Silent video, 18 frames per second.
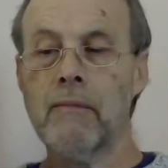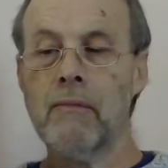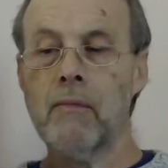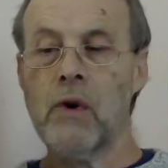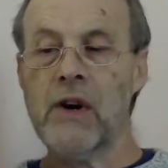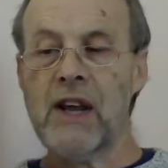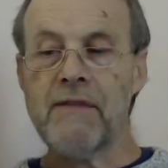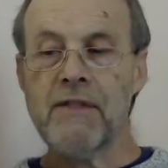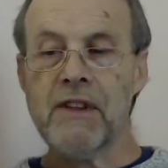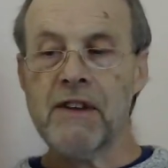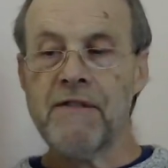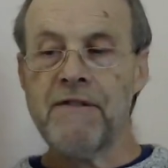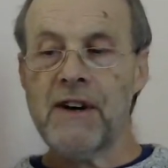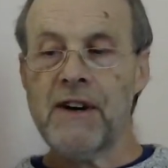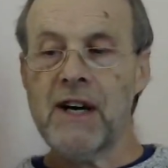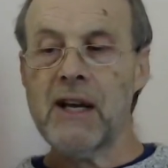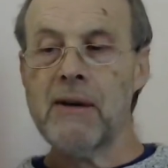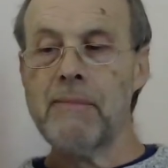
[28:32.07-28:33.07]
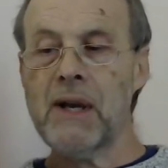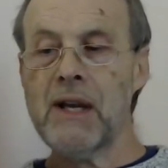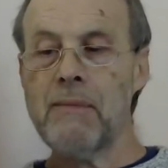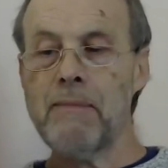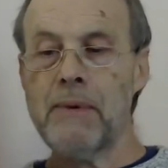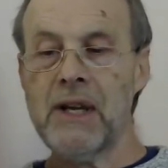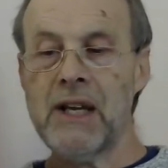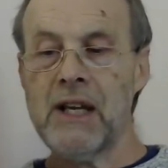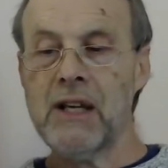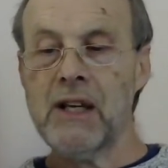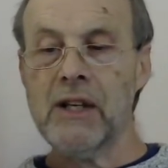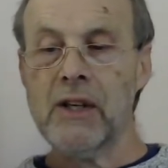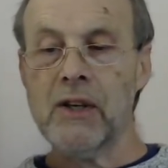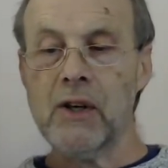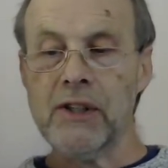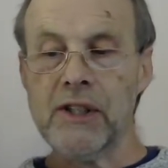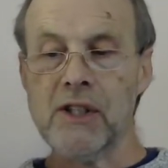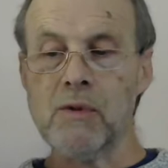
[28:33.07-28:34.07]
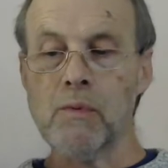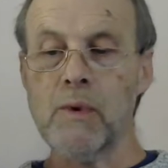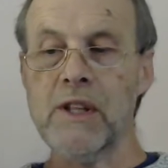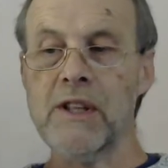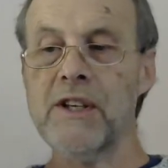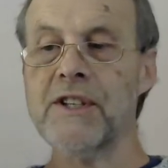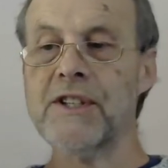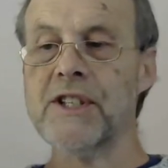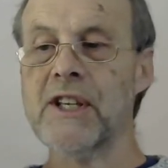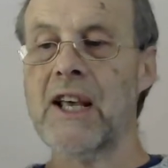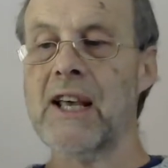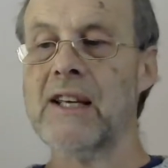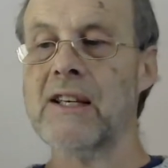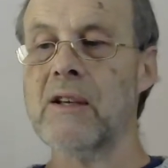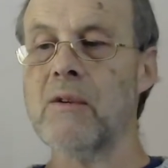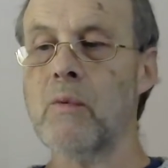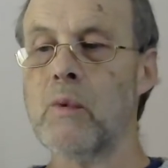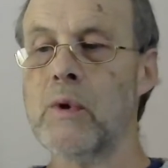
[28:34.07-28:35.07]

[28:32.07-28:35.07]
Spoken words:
Whatever the fire may be, God is with us and it